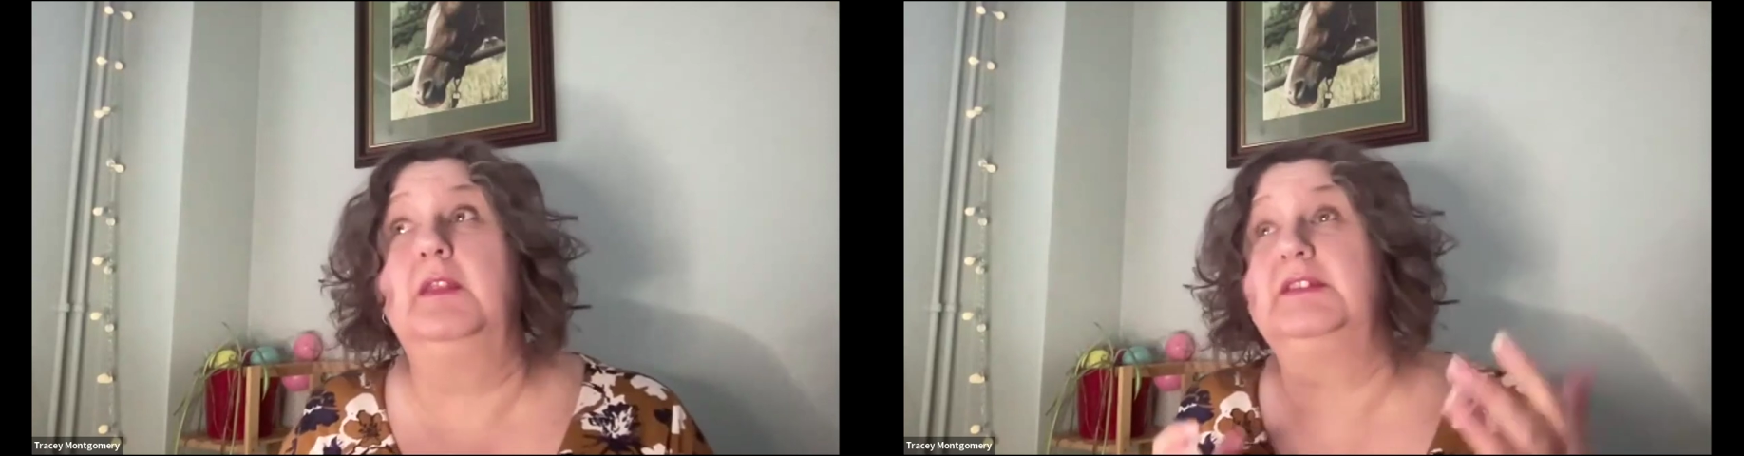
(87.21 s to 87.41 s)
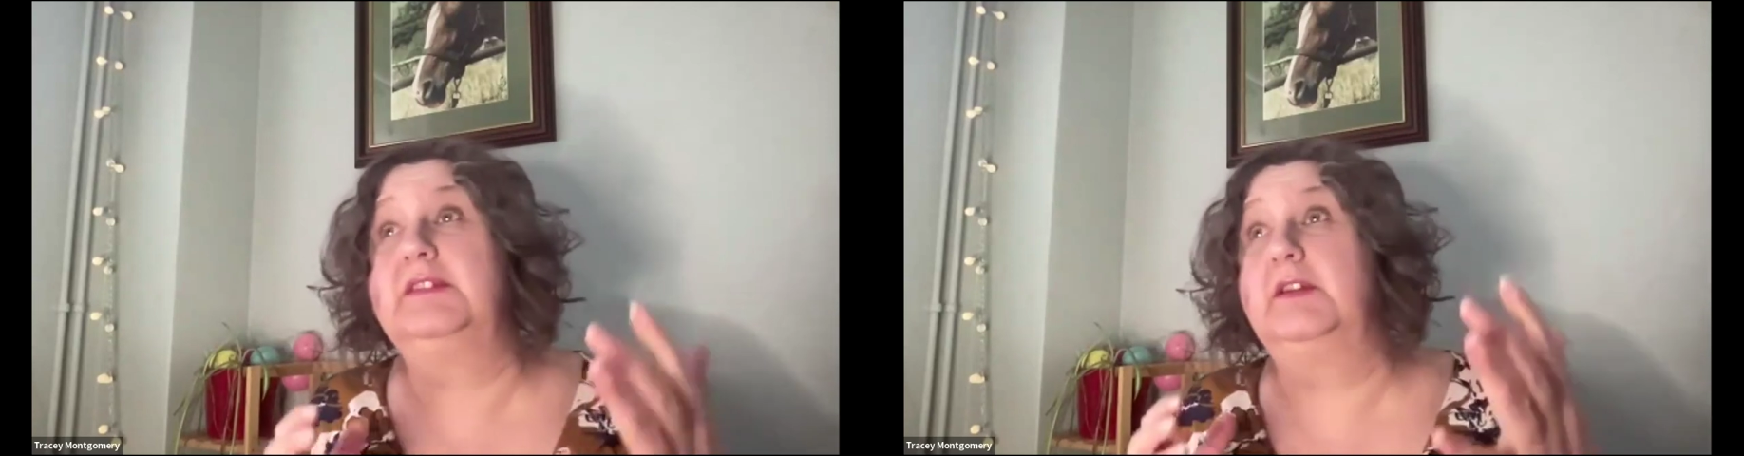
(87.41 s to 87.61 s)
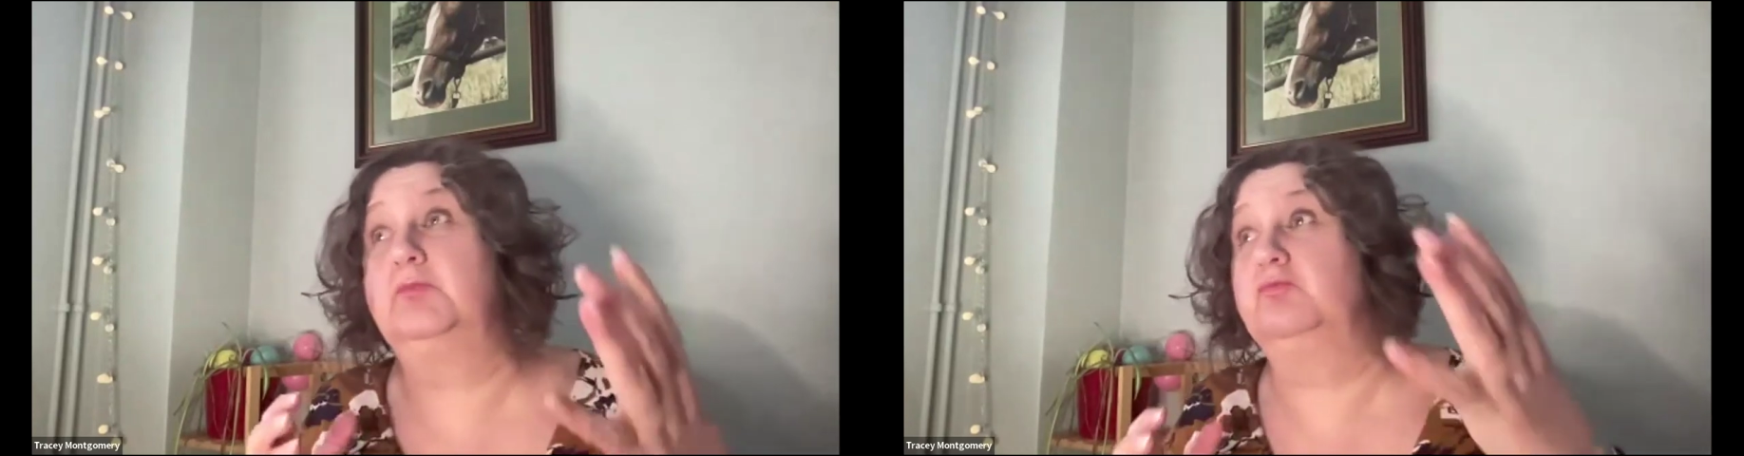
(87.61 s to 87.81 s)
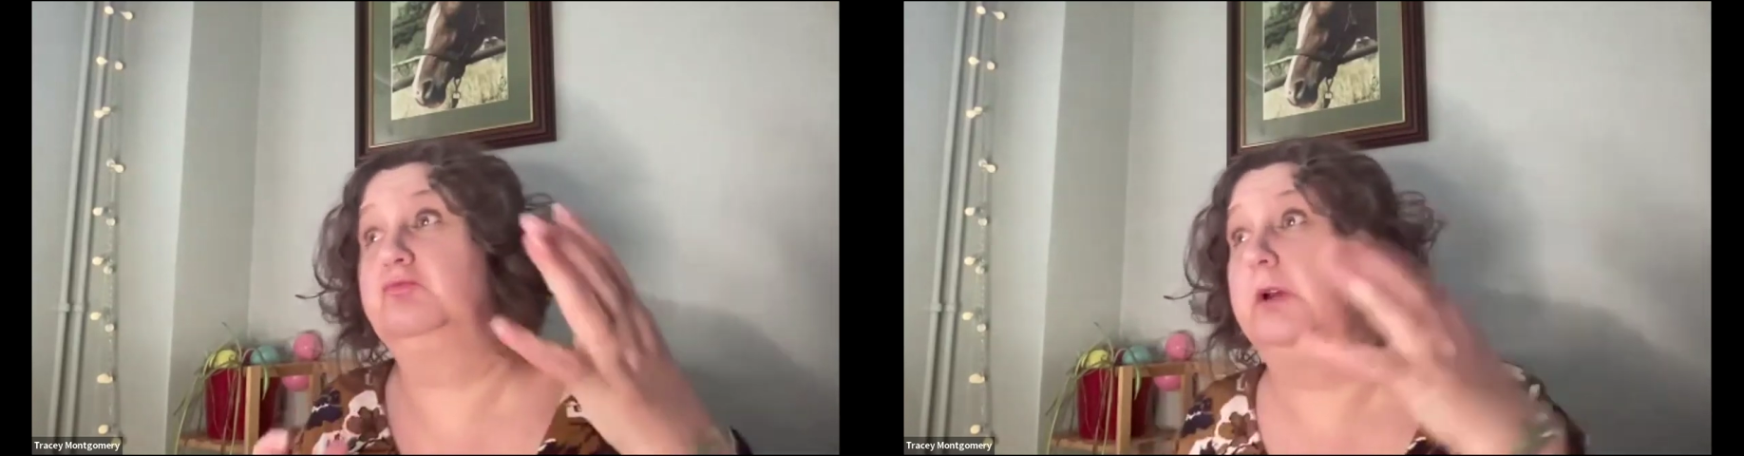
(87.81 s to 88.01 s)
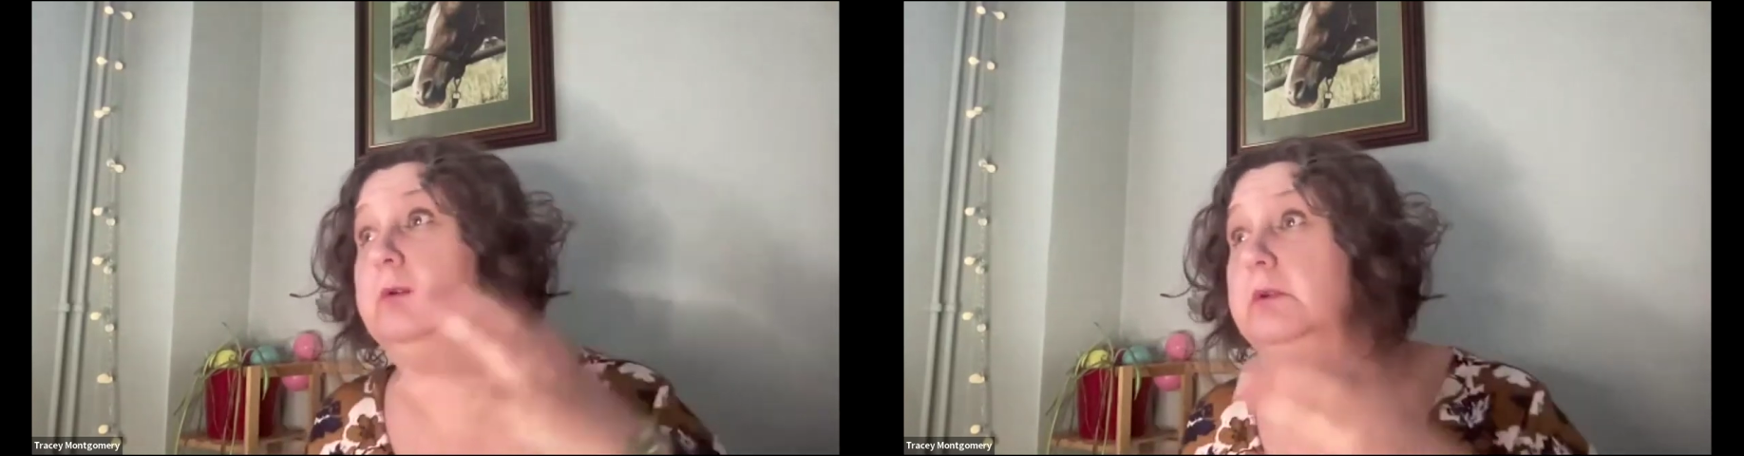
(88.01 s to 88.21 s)
this
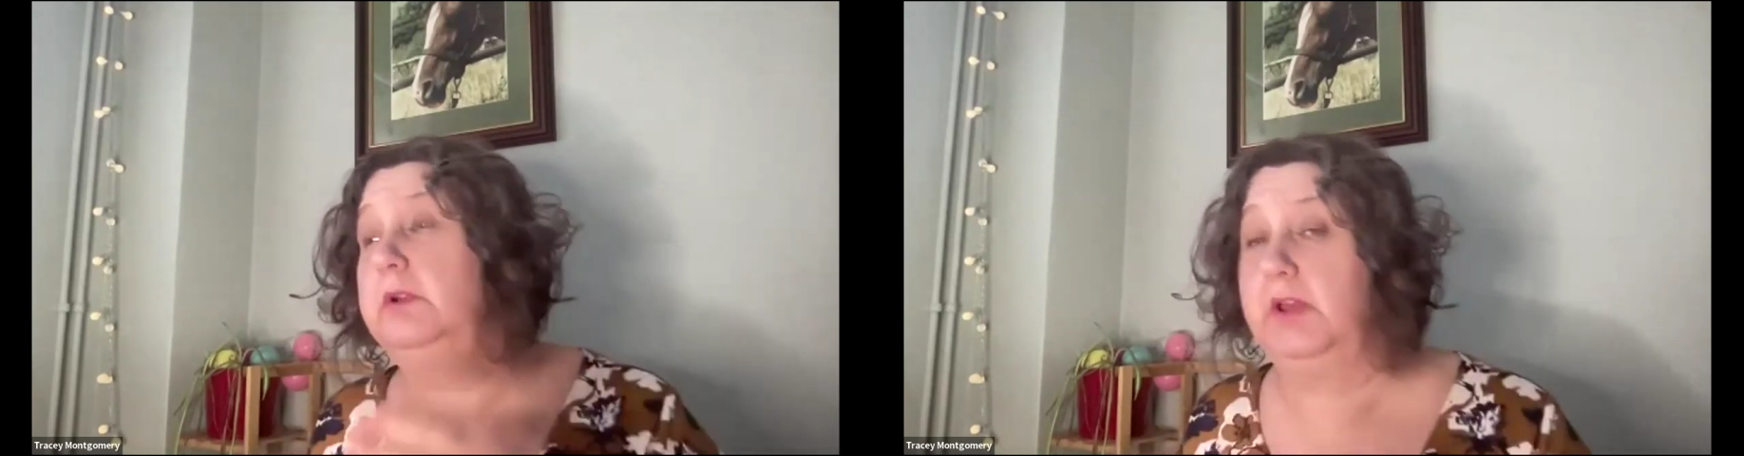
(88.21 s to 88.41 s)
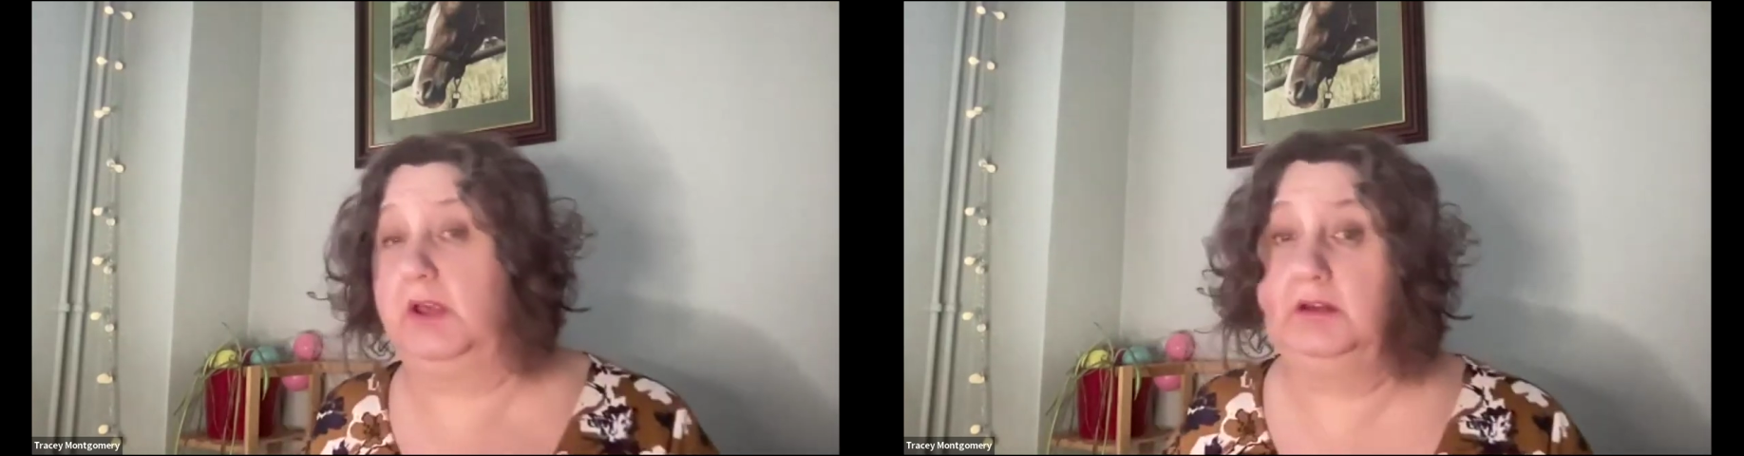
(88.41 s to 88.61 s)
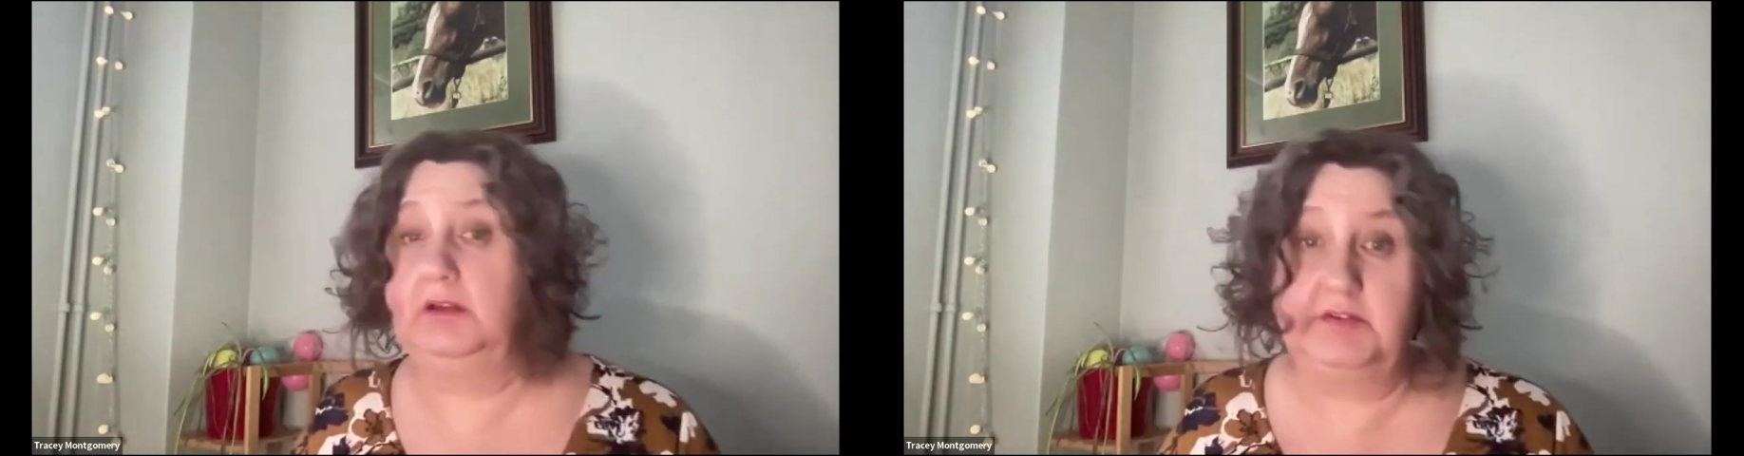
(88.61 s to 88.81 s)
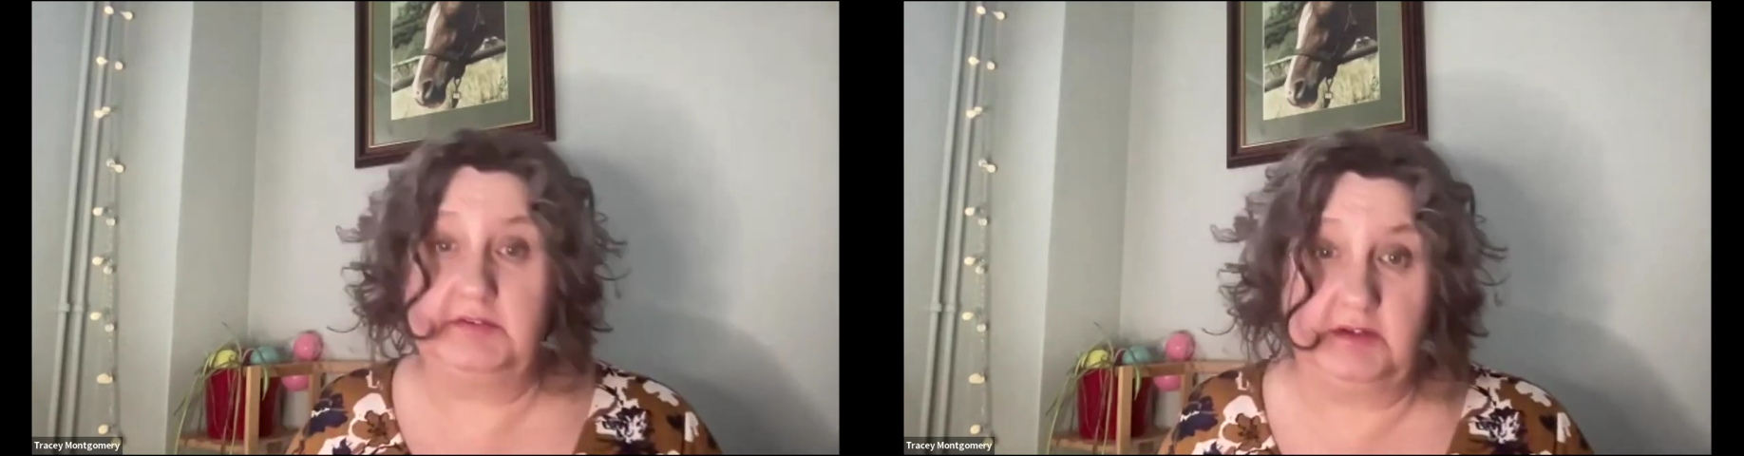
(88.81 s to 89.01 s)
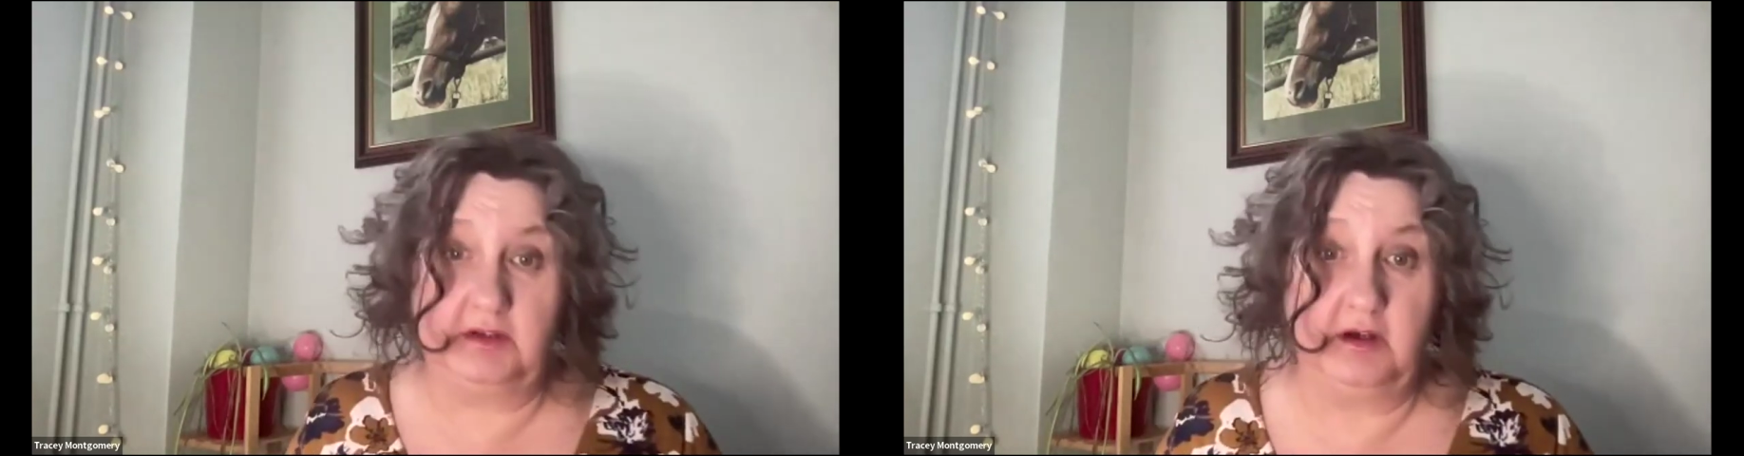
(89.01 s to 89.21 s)
roller
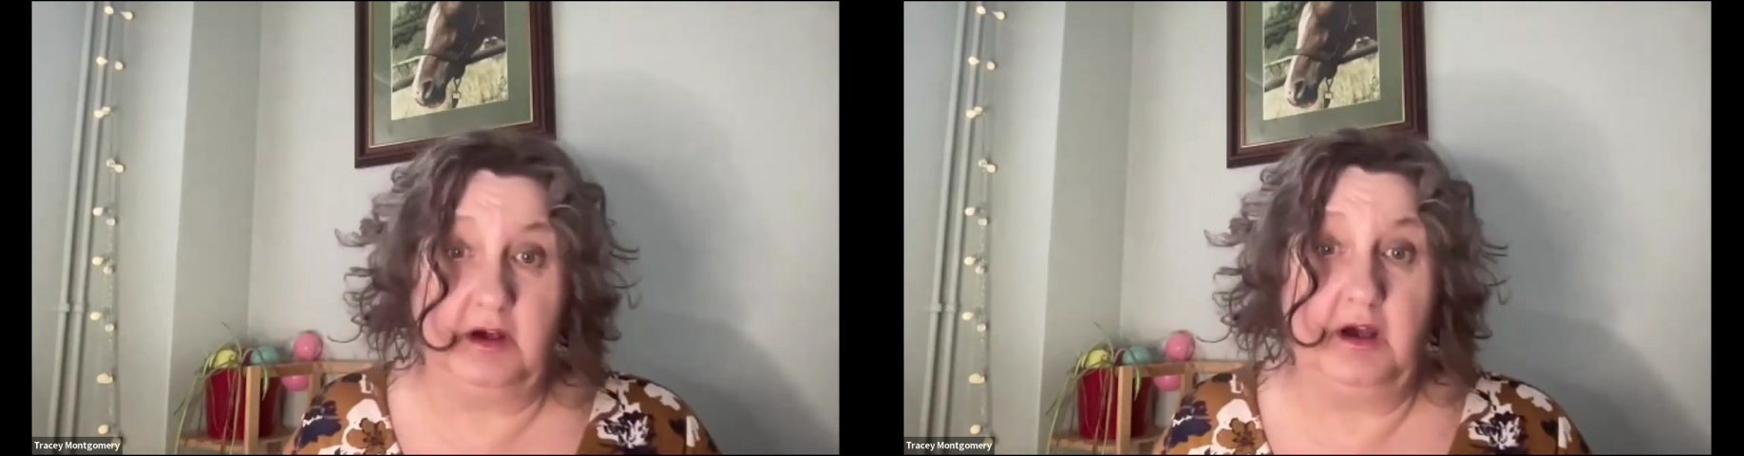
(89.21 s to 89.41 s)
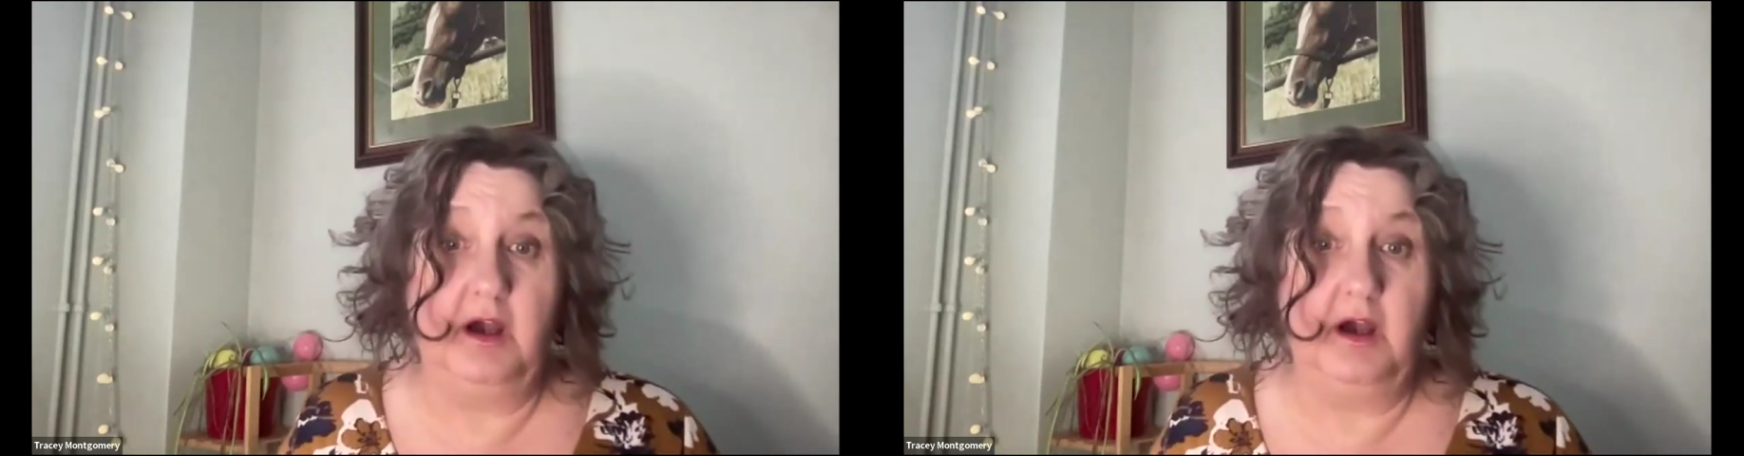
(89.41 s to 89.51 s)
coaster